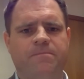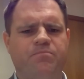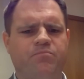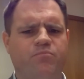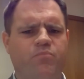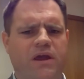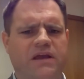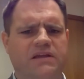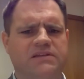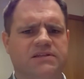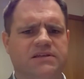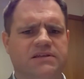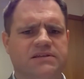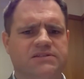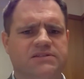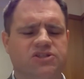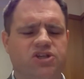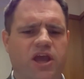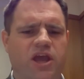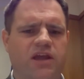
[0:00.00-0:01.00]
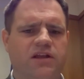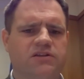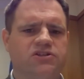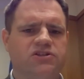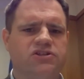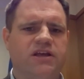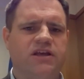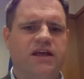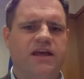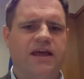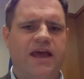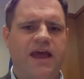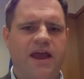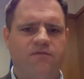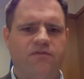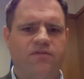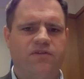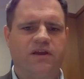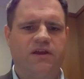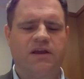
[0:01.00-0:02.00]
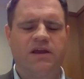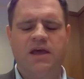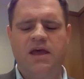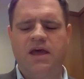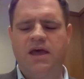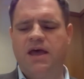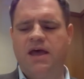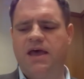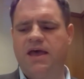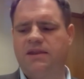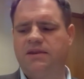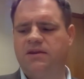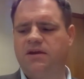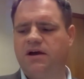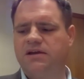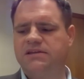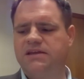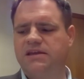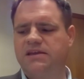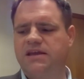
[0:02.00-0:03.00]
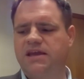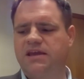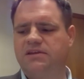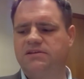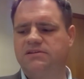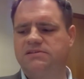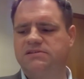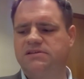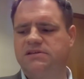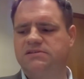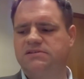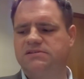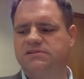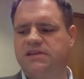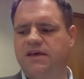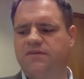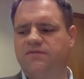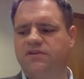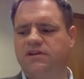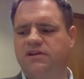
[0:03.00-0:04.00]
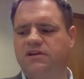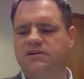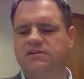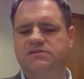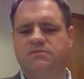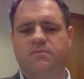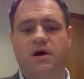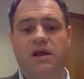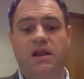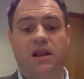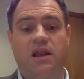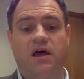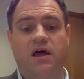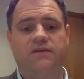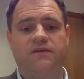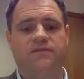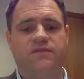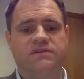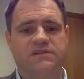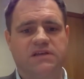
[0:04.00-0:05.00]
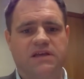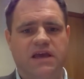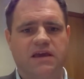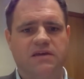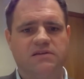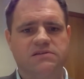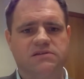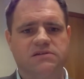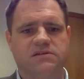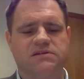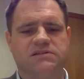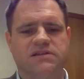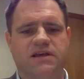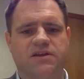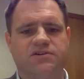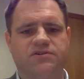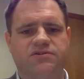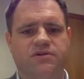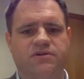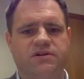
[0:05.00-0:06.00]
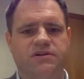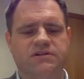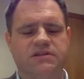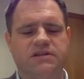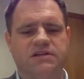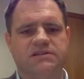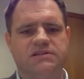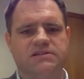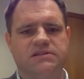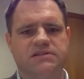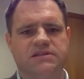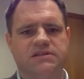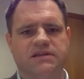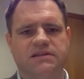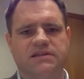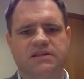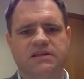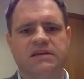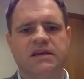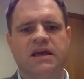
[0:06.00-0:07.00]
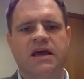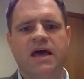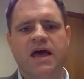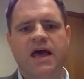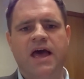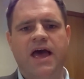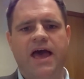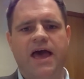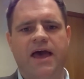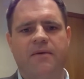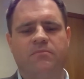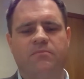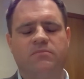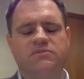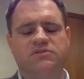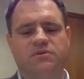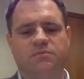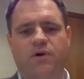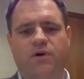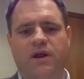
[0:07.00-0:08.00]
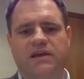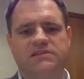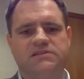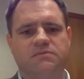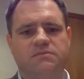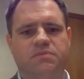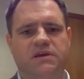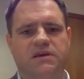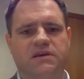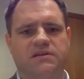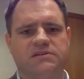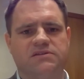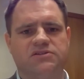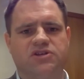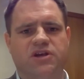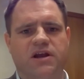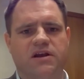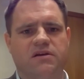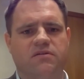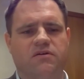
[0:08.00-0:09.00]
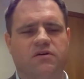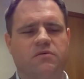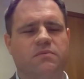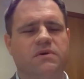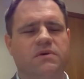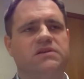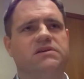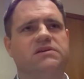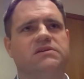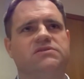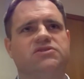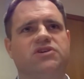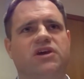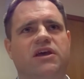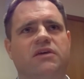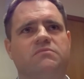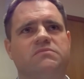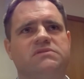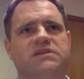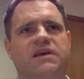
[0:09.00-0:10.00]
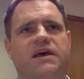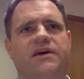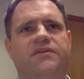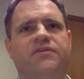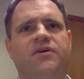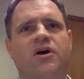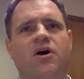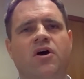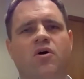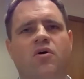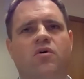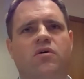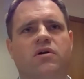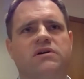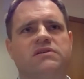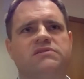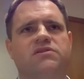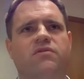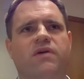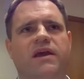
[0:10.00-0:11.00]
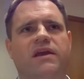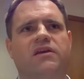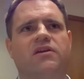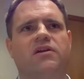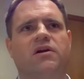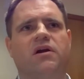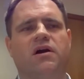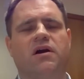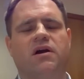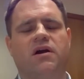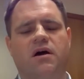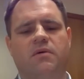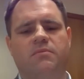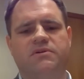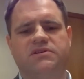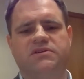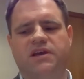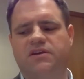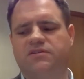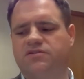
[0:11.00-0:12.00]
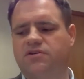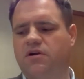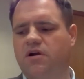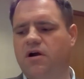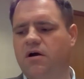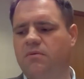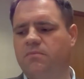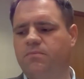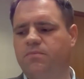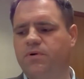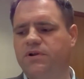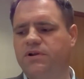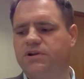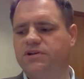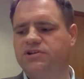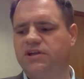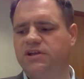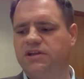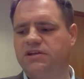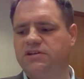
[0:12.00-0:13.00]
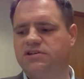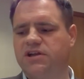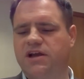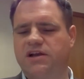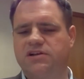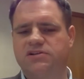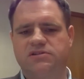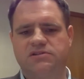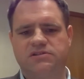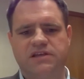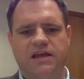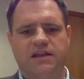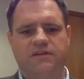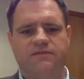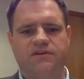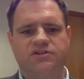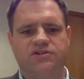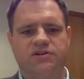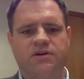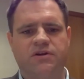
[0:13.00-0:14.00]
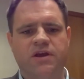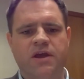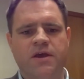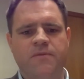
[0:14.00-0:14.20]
Brexit has changed everything. And I dedicated 6 or 7 years of my life as a councillor, senator, and indeed as a TD to Brexit, be it as chair of the committee, as James said, or as a regular commentator on British and international television,